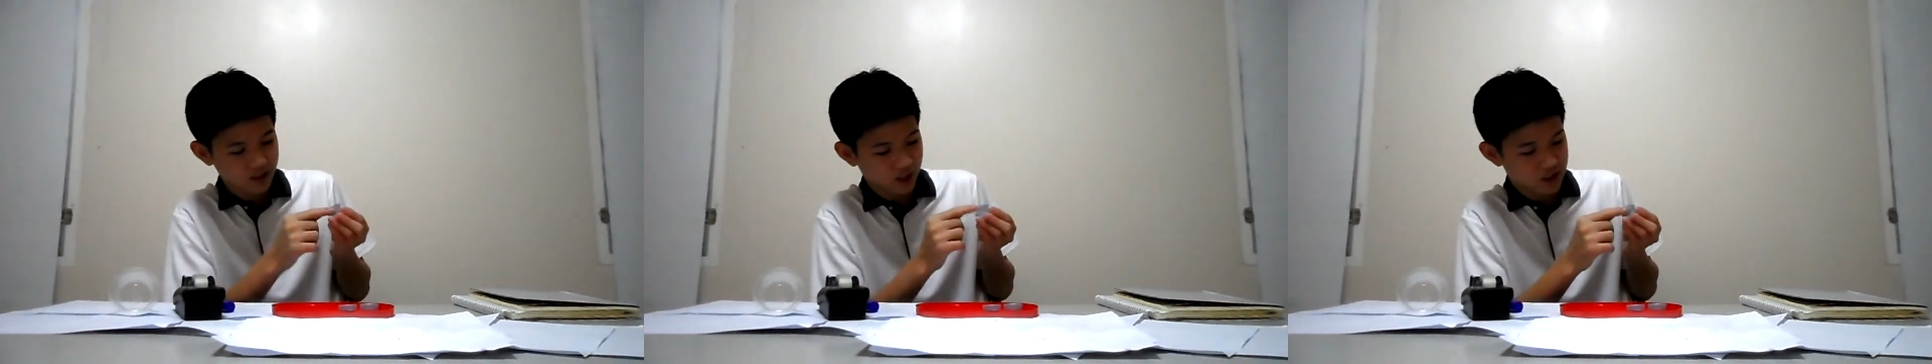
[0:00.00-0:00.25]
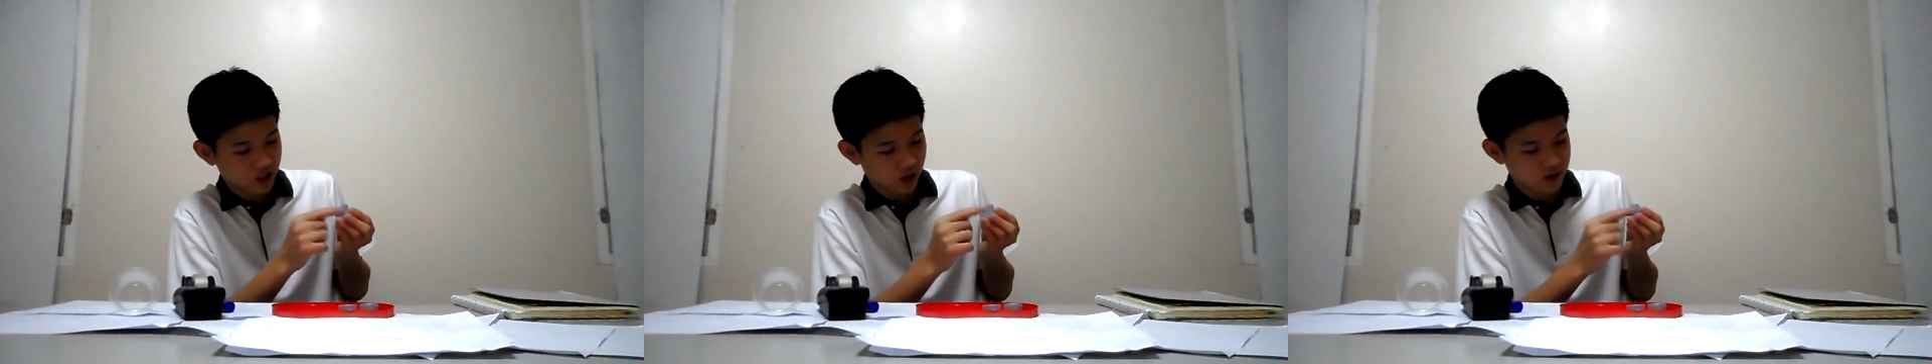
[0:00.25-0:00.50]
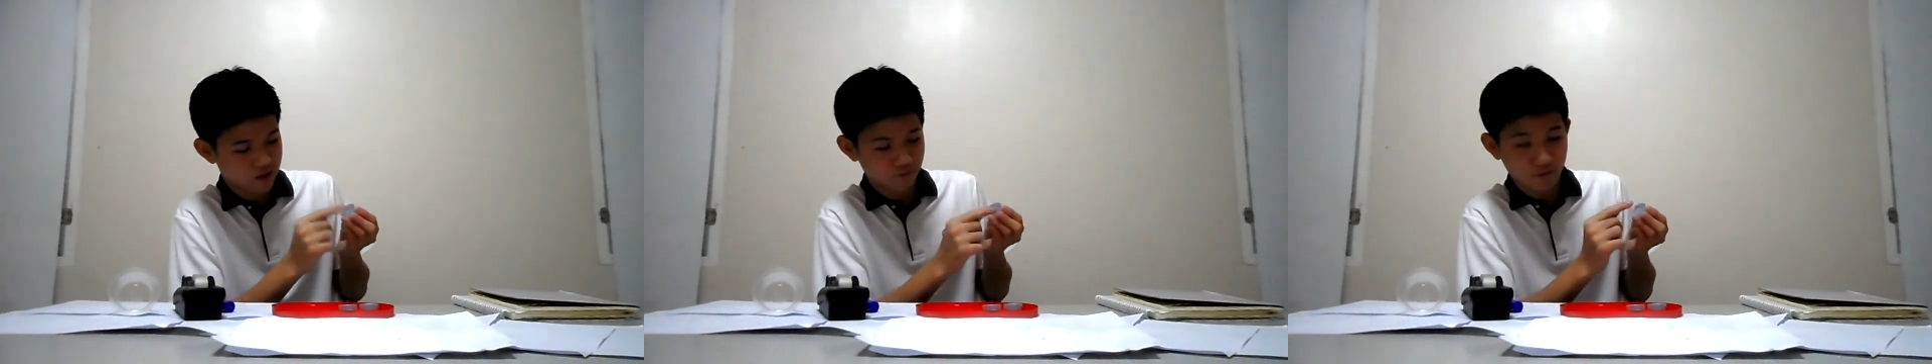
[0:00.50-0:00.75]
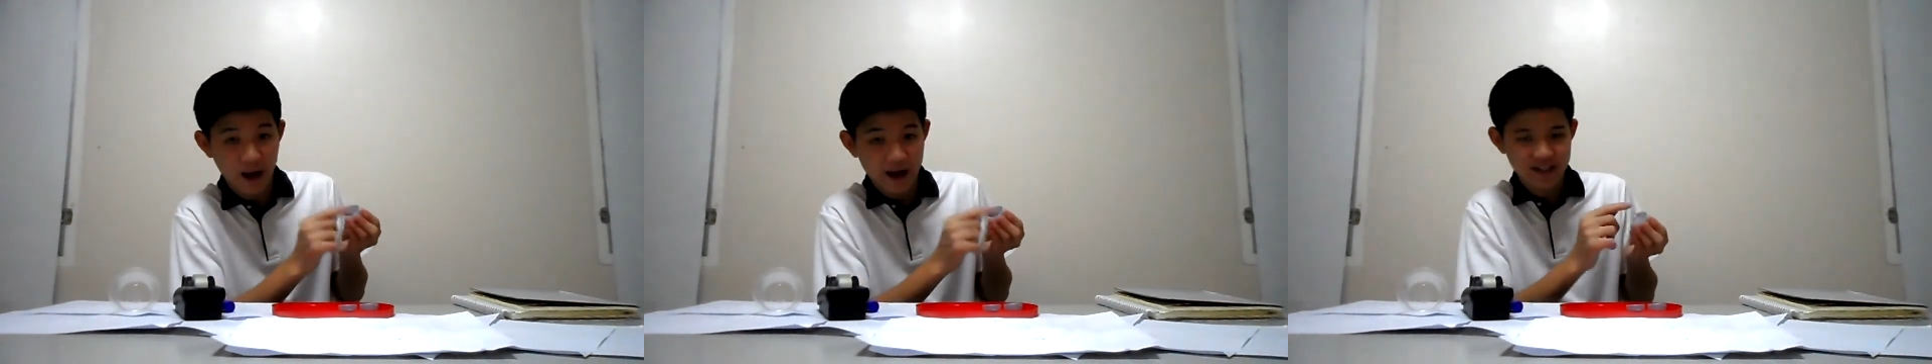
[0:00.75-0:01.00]
As you can see here,
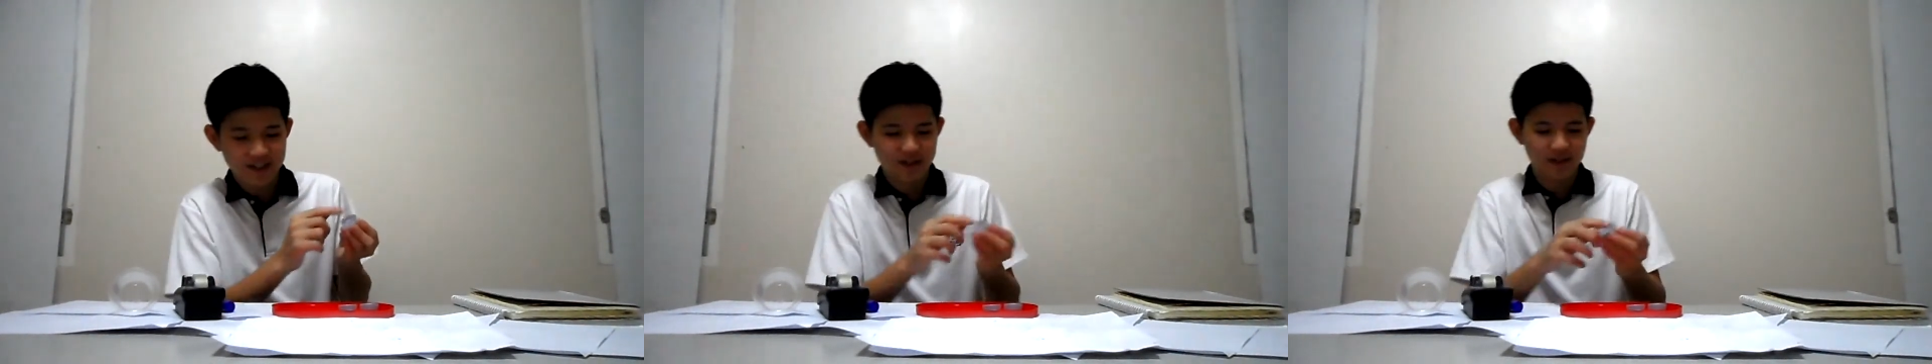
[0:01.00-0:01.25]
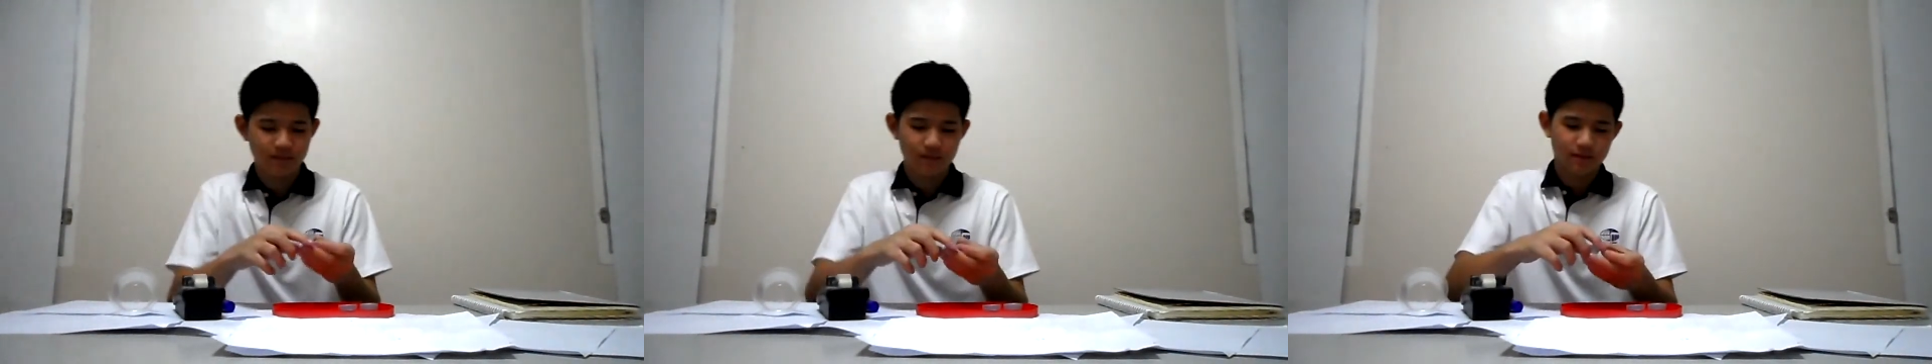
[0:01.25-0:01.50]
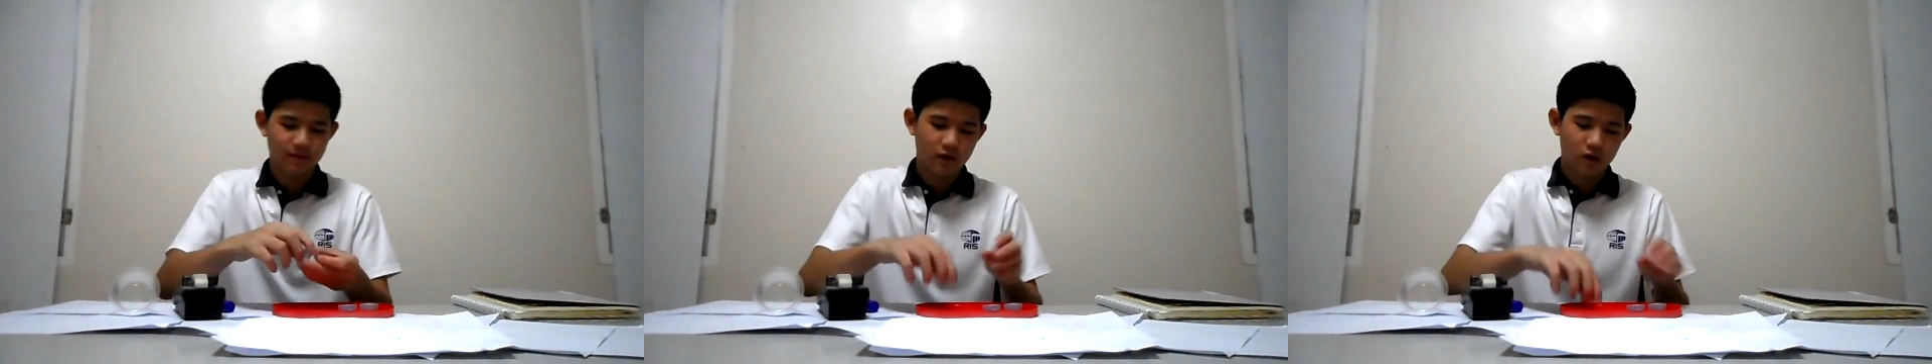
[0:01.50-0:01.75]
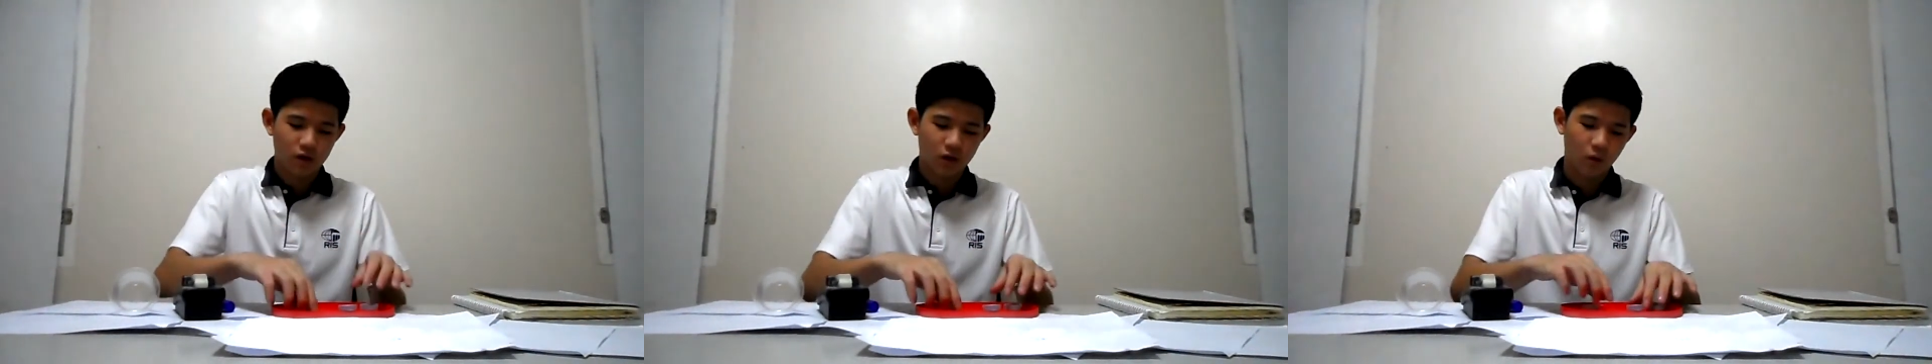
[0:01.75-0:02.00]
it's ice,
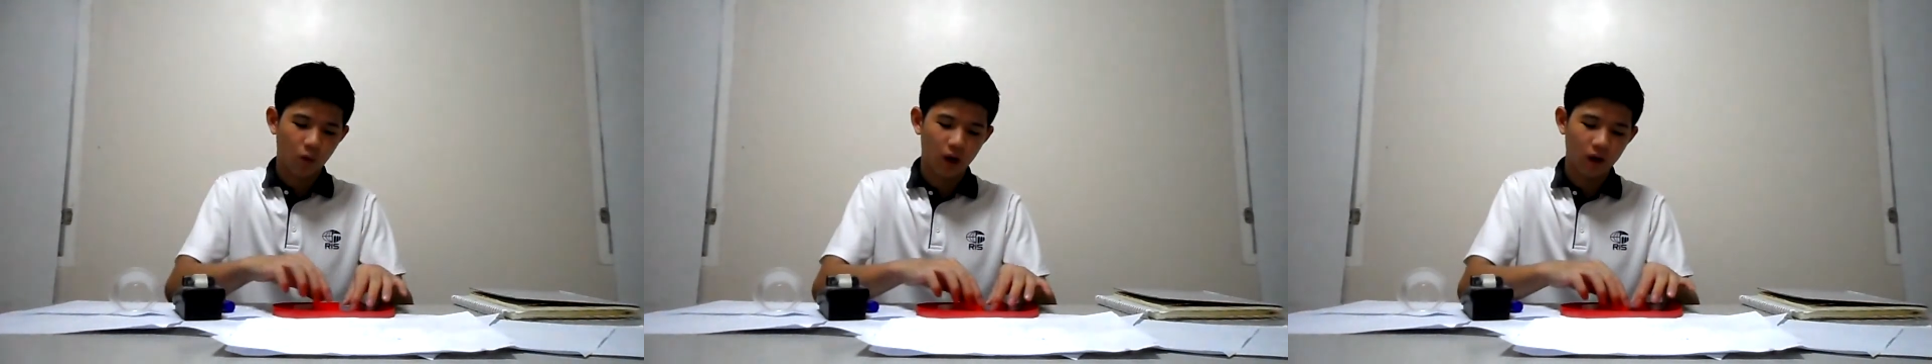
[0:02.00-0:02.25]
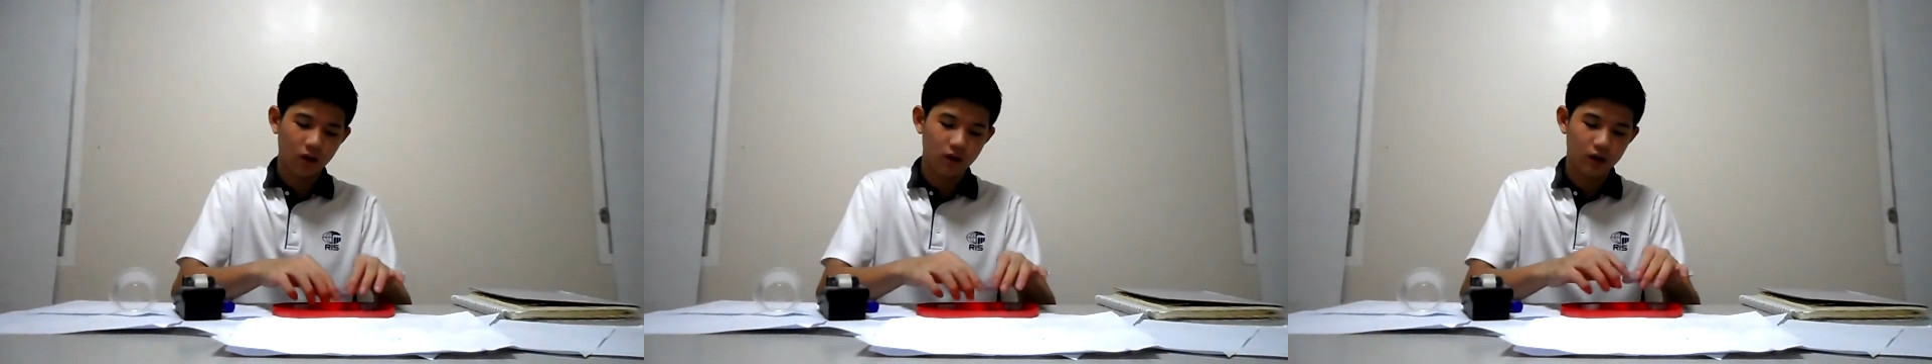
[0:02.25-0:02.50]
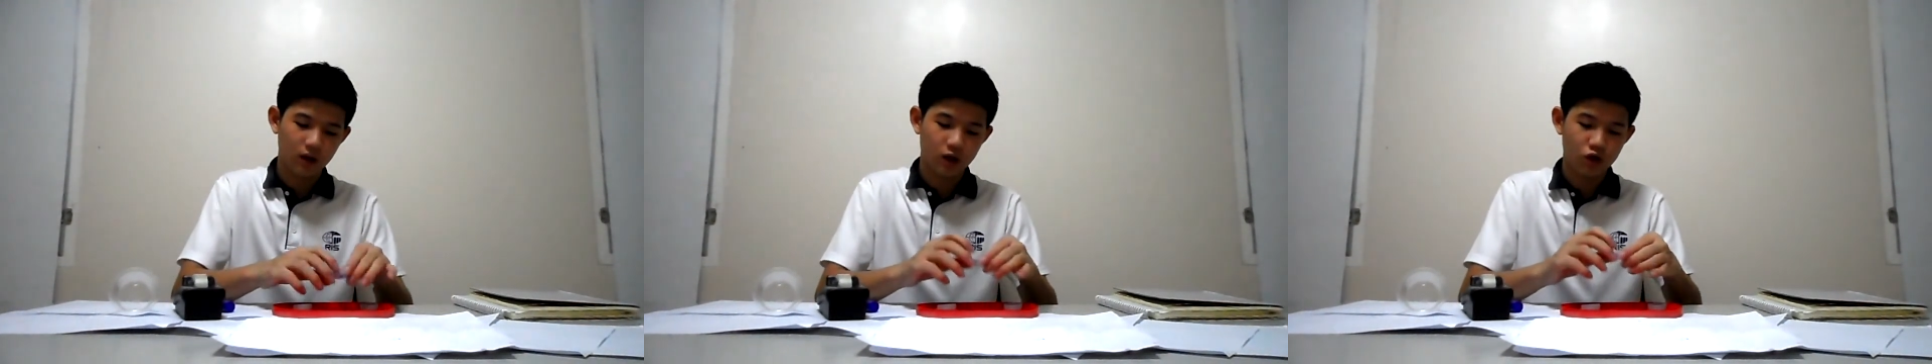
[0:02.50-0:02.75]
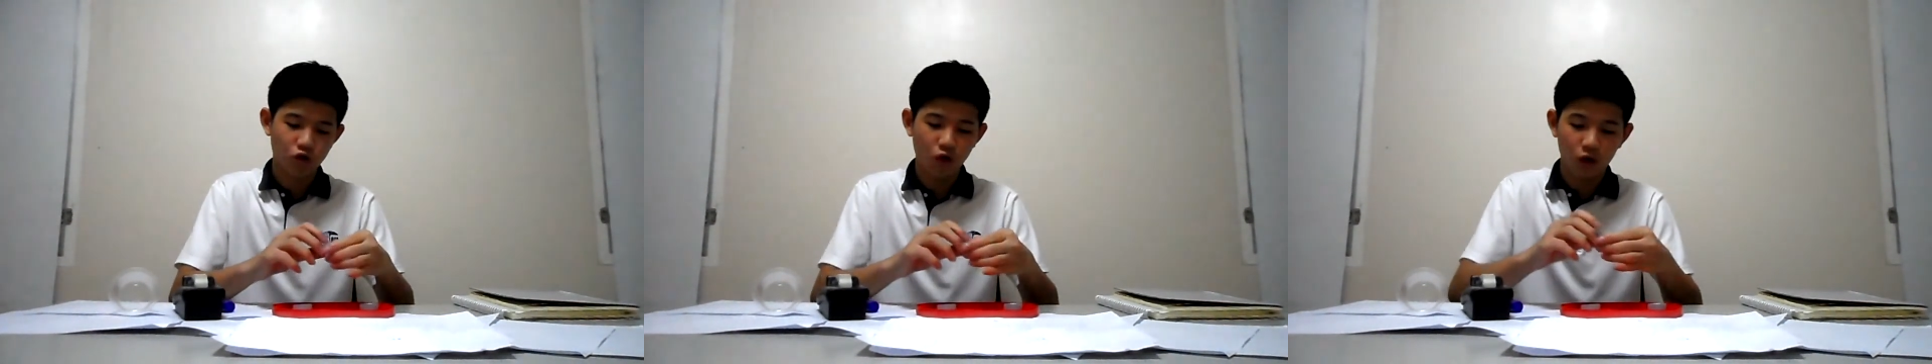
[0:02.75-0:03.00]
while the
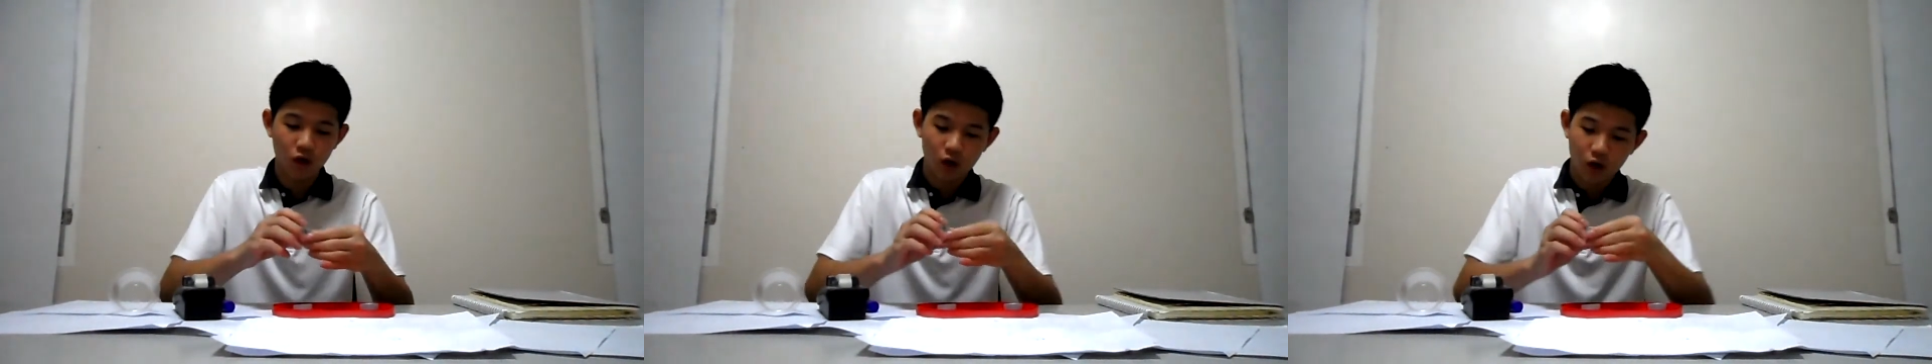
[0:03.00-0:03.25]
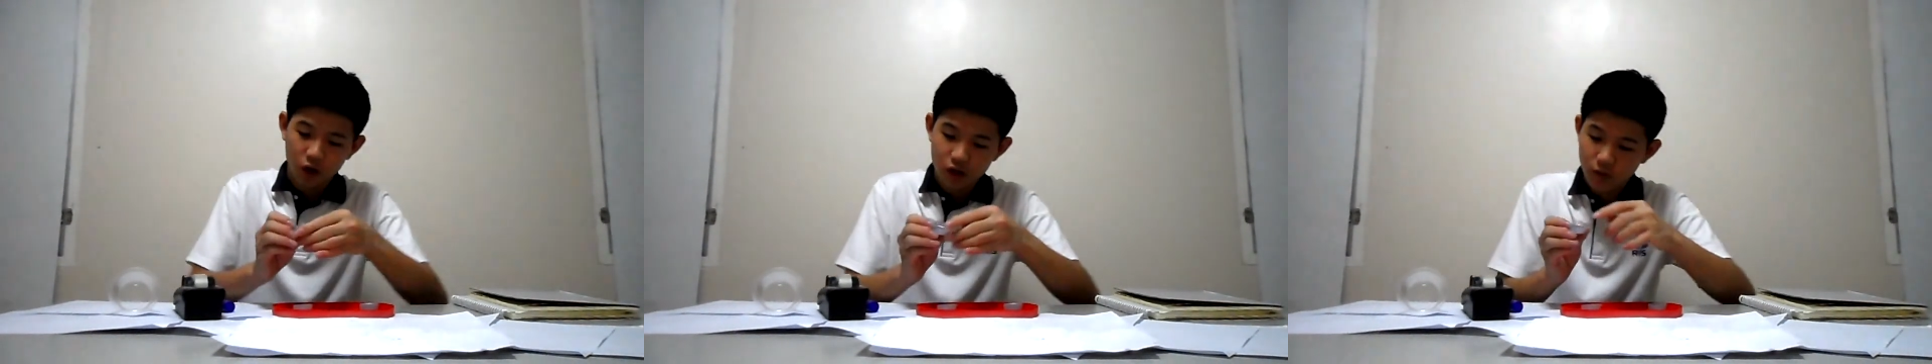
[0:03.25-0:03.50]
control